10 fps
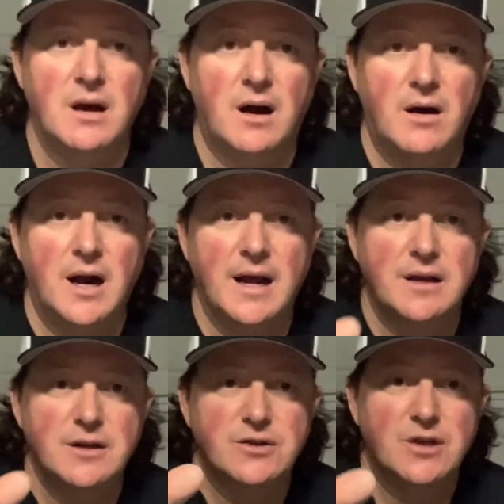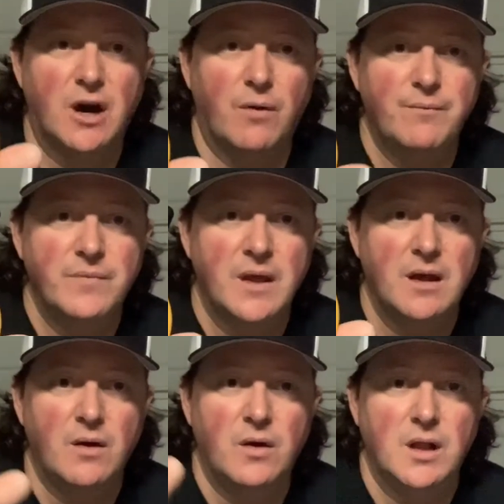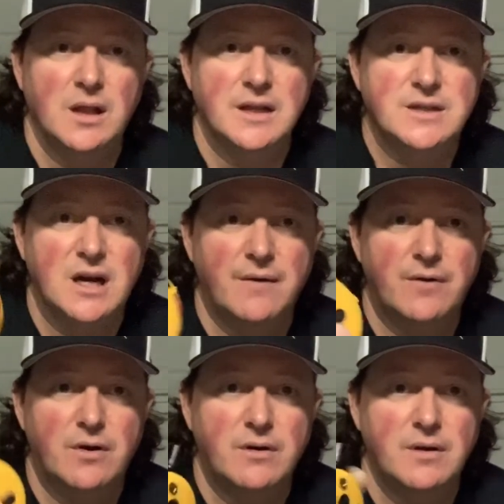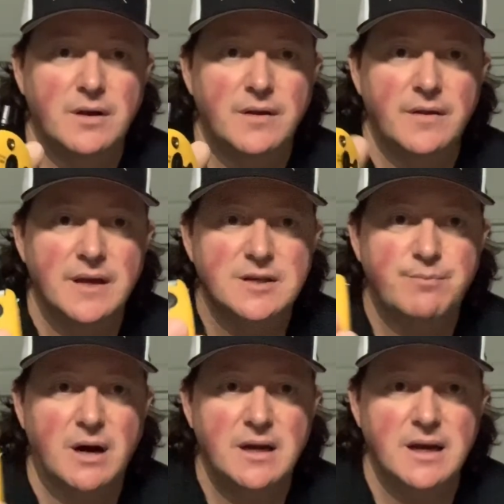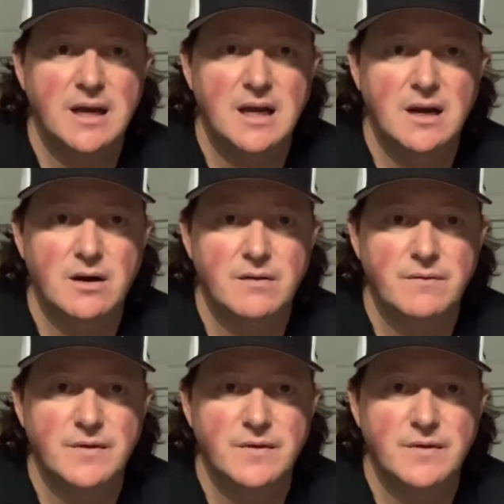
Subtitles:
All right, so let's cover this button here.